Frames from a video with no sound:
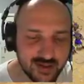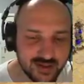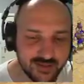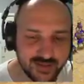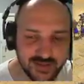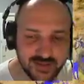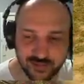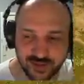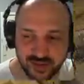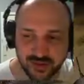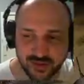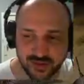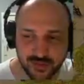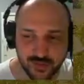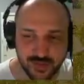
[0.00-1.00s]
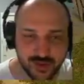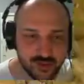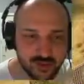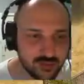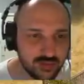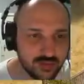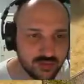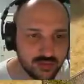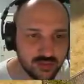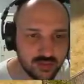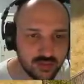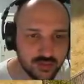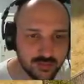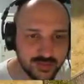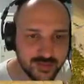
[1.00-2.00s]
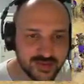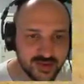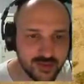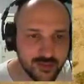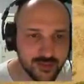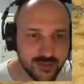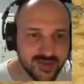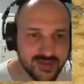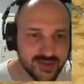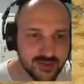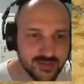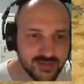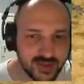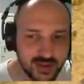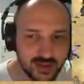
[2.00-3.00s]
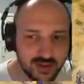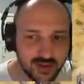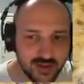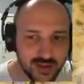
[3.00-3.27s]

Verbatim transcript: healing spring here as well. Where's he going with these Ulfsark?